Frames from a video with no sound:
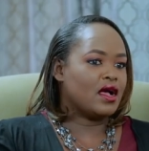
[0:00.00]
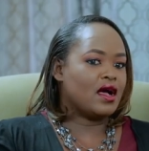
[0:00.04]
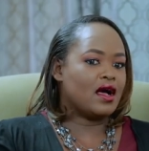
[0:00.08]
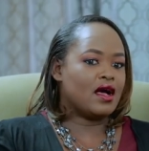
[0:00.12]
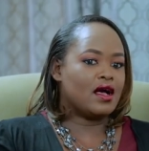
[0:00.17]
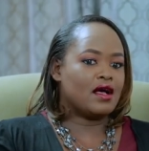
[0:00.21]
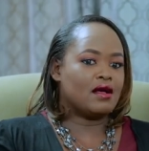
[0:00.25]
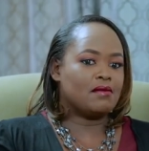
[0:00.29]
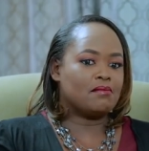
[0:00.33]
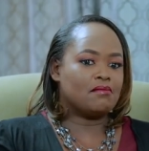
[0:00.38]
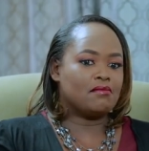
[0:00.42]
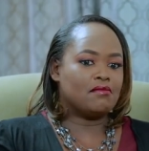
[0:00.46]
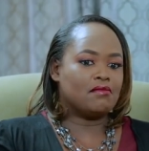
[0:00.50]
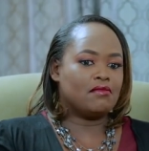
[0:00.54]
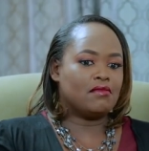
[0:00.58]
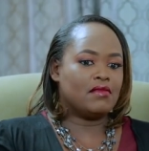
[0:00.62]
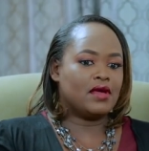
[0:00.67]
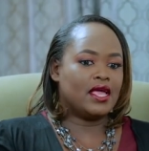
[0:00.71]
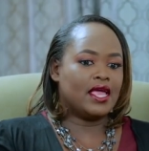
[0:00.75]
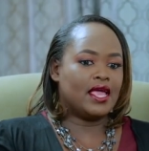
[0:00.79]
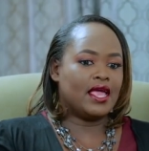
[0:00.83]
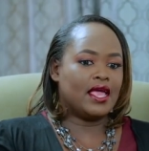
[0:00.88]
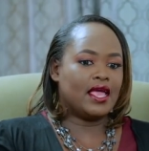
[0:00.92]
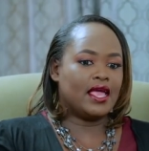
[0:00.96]

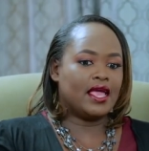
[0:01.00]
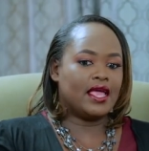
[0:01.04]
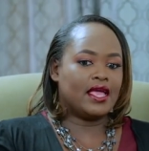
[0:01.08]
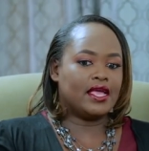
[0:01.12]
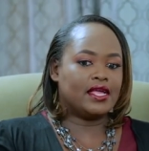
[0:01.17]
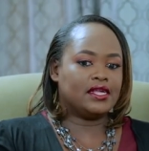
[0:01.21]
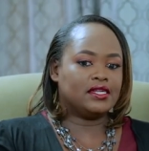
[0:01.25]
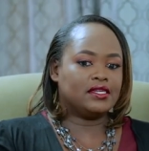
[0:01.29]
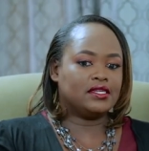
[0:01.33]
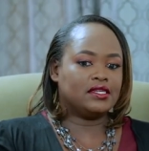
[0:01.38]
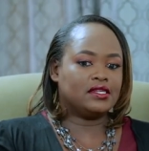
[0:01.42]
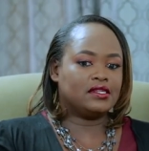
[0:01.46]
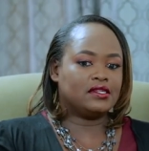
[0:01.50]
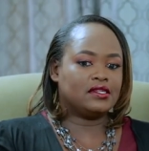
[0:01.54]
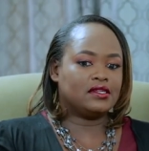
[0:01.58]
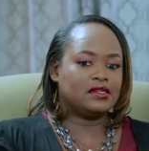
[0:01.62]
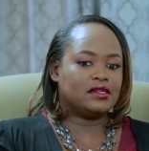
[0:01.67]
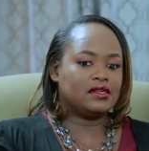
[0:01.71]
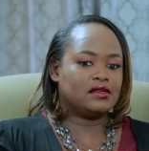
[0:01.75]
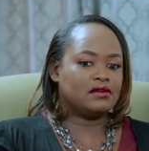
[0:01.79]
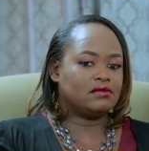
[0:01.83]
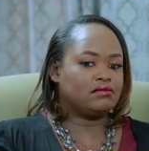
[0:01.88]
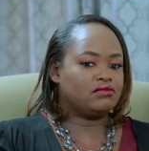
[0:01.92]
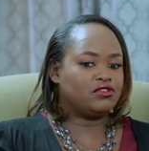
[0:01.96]
And
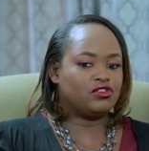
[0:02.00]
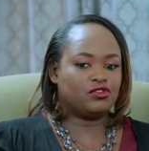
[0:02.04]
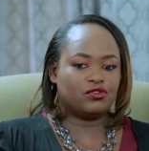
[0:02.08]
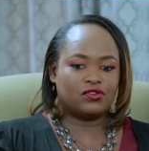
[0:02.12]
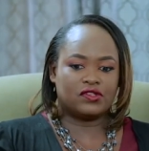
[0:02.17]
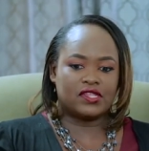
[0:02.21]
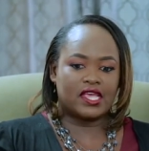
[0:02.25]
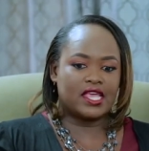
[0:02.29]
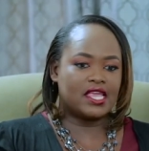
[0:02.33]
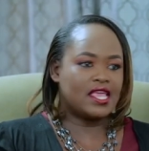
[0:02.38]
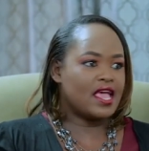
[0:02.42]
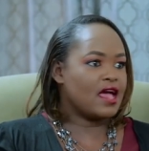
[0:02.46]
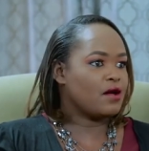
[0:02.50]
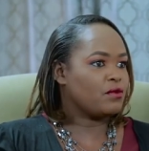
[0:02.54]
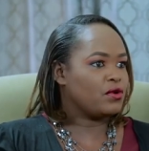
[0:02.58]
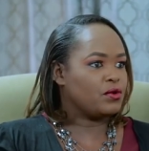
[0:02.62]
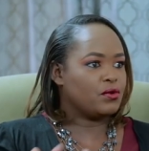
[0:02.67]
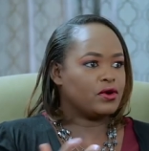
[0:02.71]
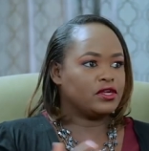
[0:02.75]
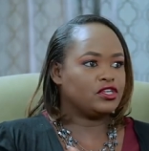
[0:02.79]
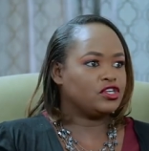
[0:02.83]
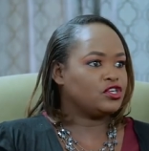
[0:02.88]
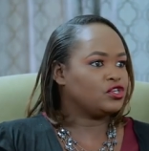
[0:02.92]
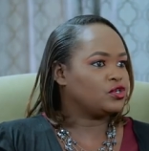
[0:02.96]
she was like, yeah, we
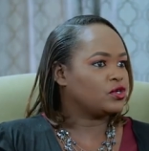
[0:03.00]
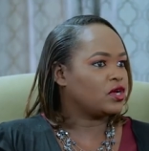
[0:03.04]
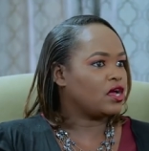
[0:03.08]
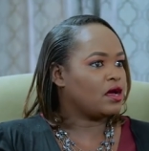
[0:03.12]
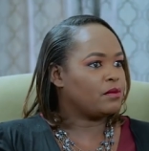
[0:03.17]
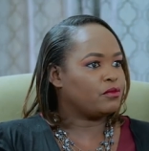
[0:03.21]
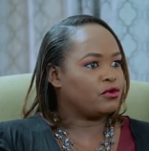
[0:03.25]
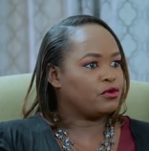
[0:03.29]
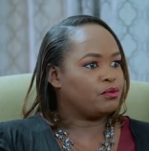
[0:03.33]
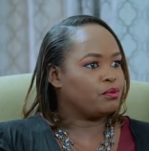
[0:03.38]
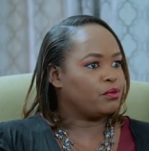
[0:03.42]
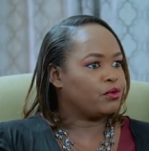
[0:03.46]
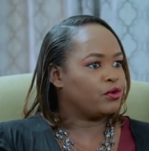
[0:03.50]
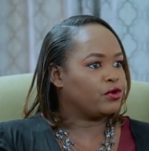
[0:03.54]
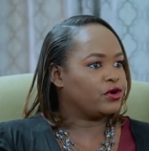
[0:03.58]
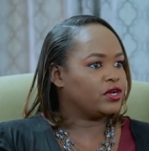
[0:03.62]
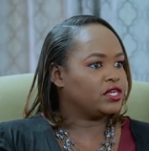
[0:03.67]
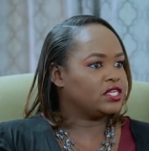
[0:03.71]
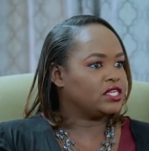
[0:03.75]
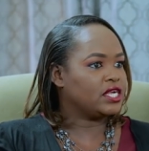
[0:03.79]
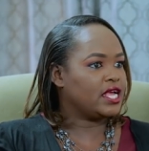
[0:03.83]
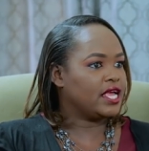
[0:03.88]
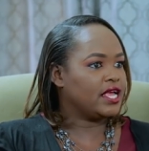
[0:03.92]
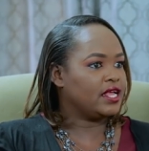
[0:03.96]
want you to come on
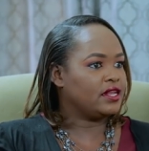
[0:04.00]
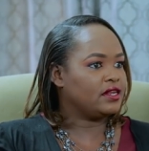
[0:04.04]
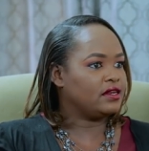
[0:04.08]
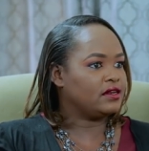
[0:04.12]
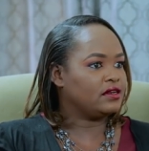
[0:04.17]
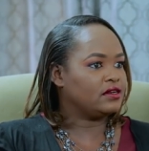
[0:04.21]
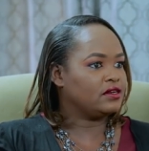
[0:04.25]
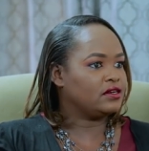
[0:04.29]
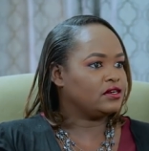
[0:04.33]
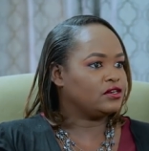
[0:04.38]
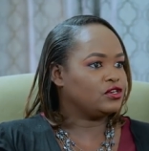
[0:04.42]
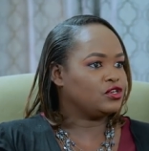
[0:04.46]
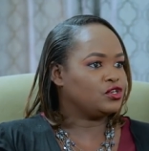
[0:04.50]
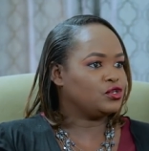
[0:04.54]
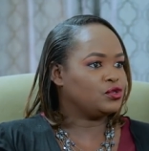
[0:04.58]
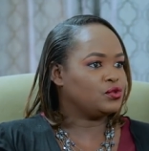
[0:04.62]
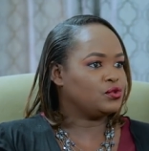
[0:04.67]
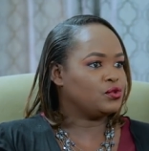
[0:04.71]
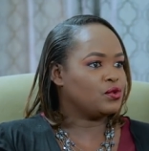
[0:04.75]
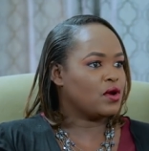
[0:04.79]
board and be